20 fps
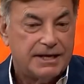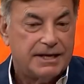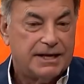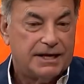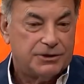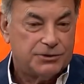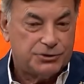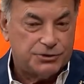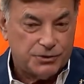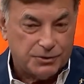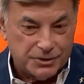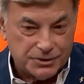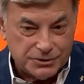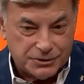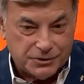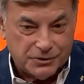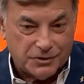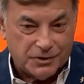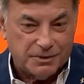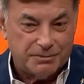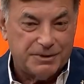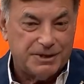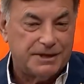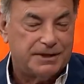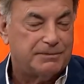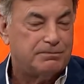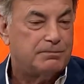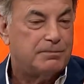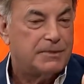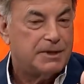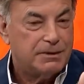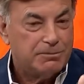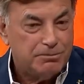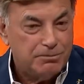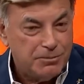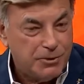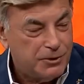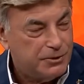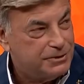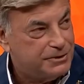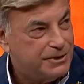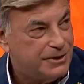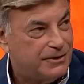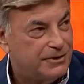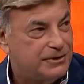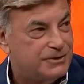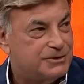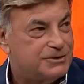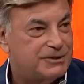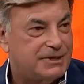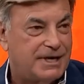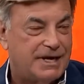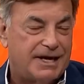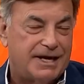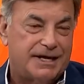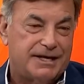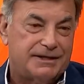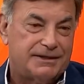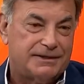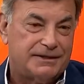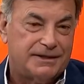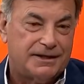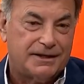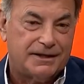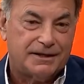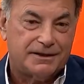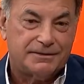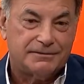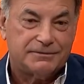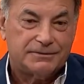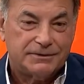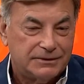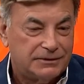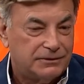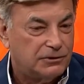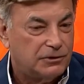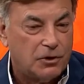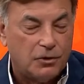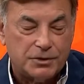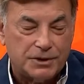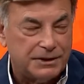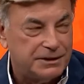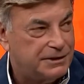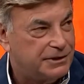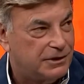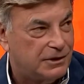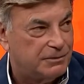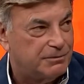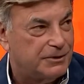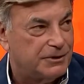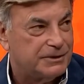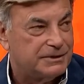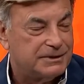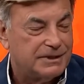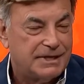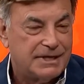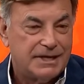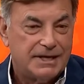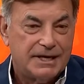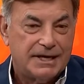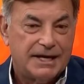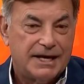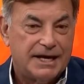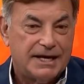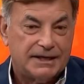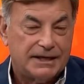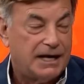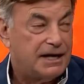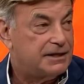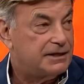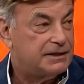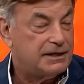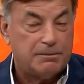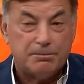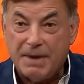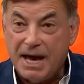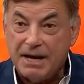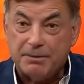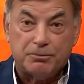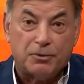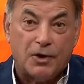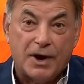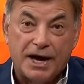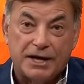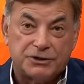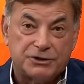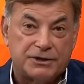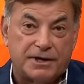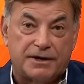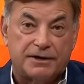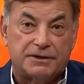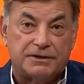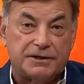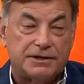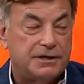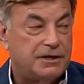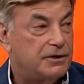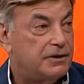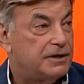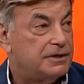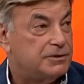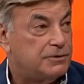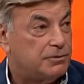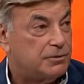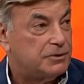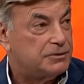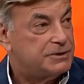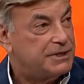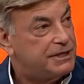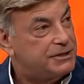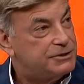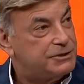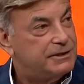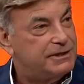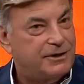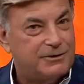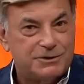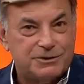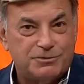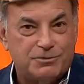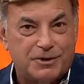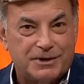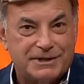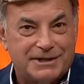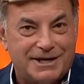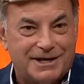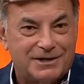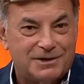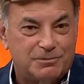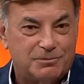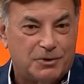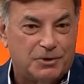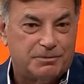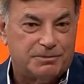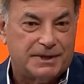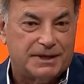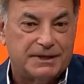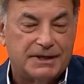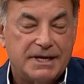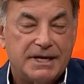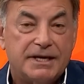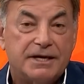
and George Kirby and Munoz and uh, Logan Gilbert and on and on. Matt Brash started the year in the rotation. Now he's working out of the bullpen.